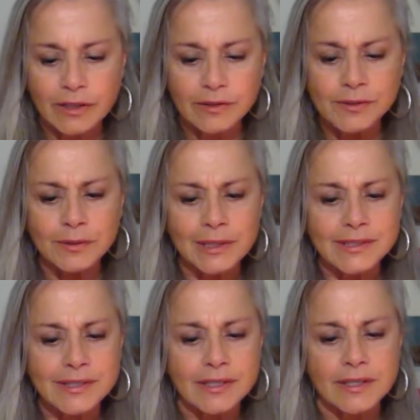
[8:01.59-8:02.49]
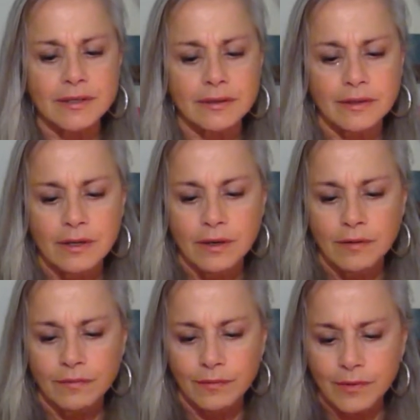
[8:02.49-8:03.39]
So let's see here.
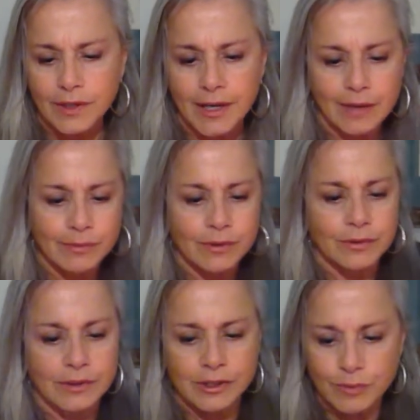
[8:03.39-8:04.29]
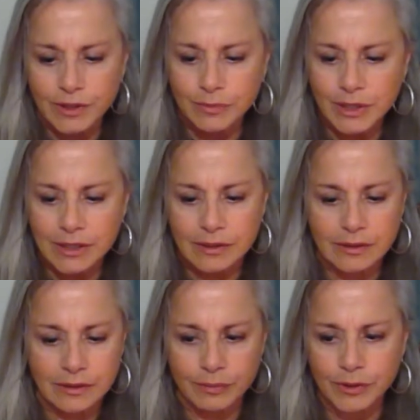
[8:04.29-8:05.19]
For Capricorn, because we're going to make a,
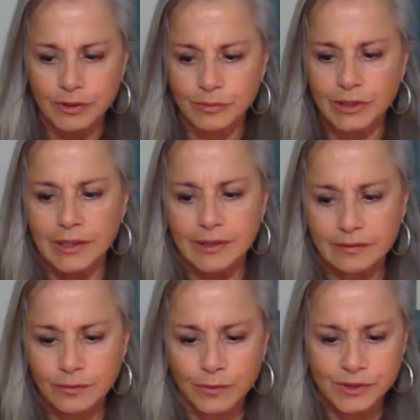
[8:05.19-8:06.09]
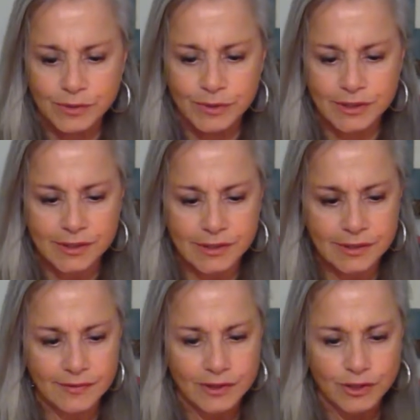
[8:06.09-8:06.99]
a pyramid once we
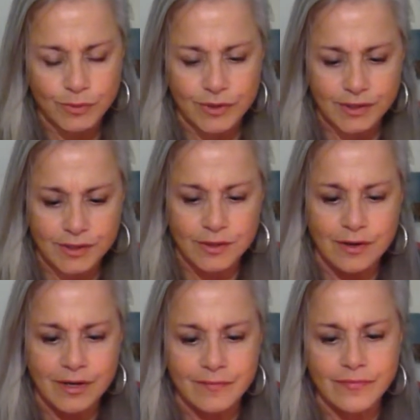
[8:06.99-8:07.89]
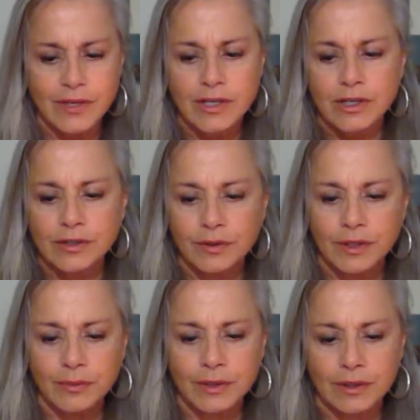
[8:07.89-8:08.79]
finish with the star. So
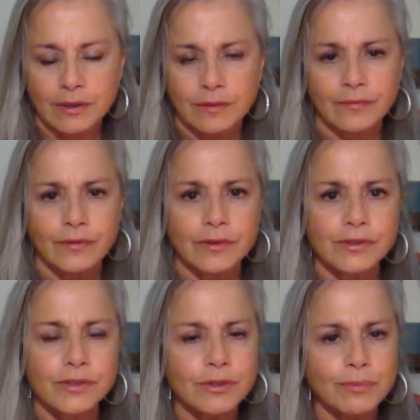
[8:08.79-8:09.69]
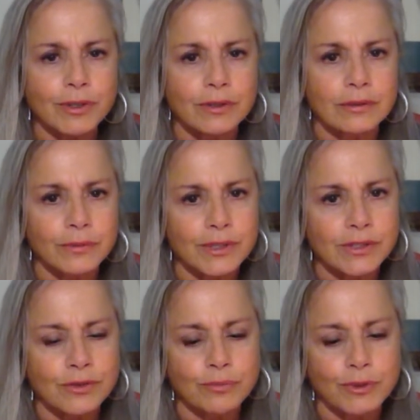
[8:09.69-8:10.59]
here we go. For Jupiter, what is
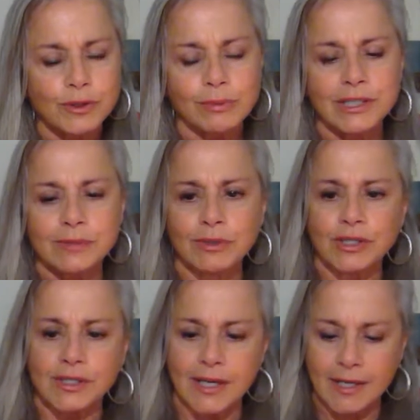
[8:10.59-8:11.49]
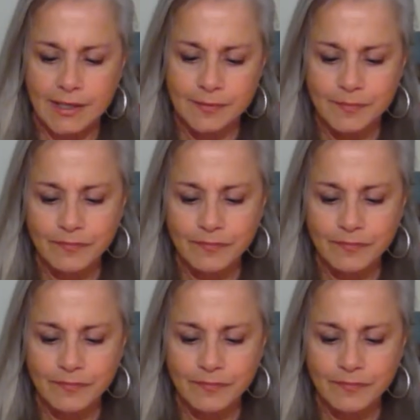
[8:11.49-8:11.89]
Jupiter's placement saying?